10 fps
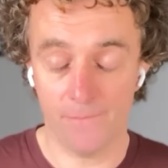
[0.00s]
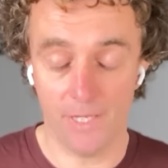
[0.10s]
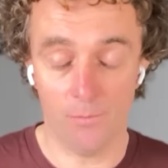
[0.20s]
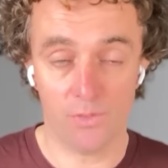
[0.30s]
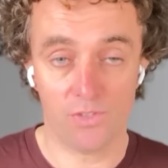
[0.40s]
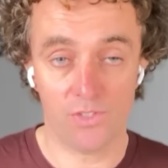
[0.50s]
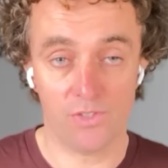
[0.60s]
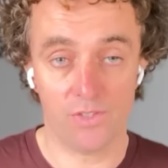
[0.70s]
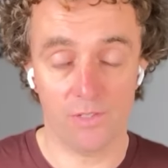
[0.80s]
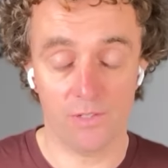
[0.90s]
Which
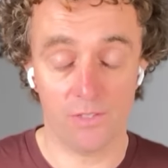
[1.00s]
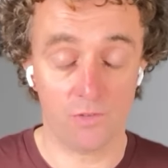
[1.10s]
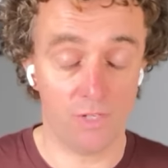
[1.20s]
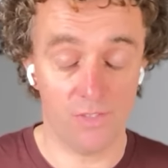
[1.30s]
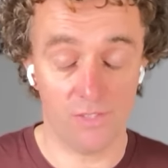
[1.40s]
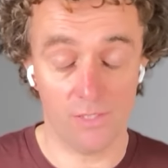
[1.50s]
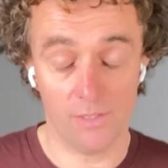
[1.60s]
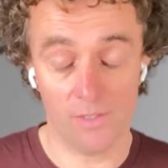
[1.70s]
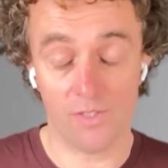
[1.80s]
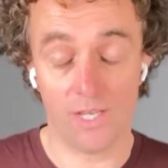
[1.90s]
is, it's crazy that
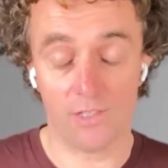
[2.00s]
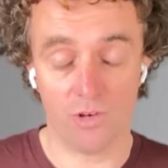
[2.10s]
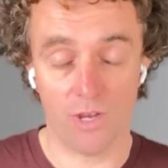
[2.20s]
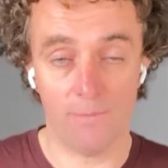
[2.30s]
this tax trap